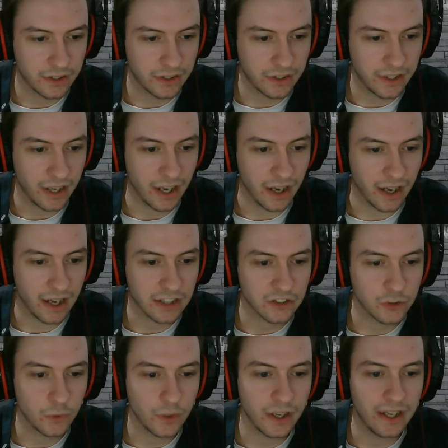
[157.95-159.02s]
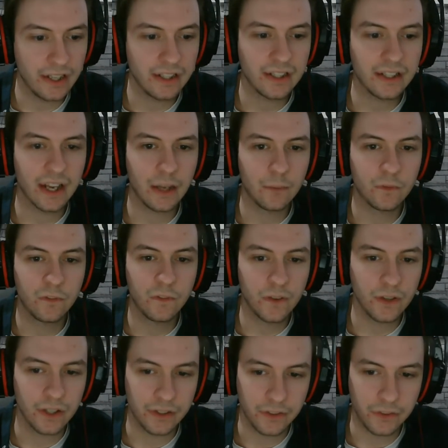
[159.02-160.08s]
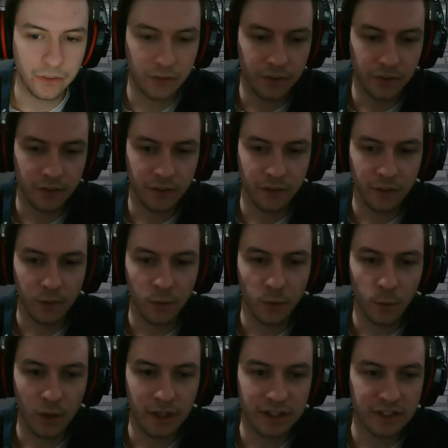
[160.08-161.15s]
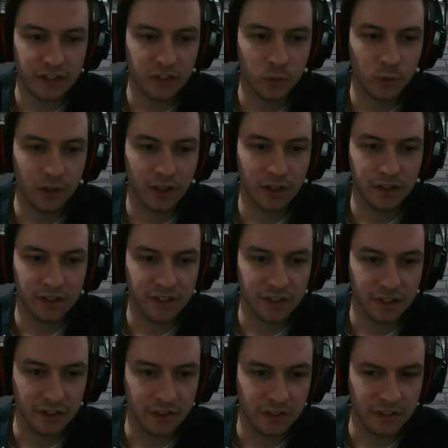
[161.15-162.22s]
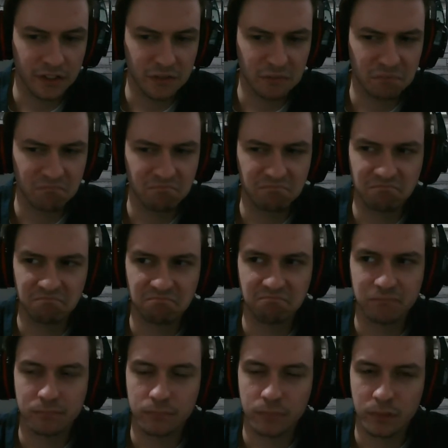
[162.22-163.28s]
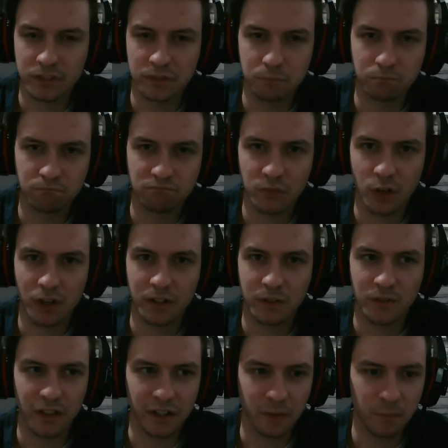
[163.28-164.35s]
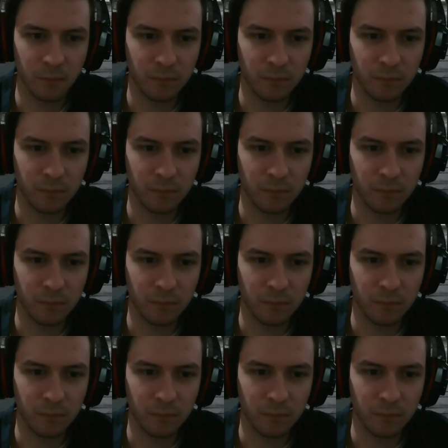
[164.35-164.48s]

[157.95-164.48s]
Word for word: Yeah, actual in-game footage when it's all cutscenes. It's kind of like a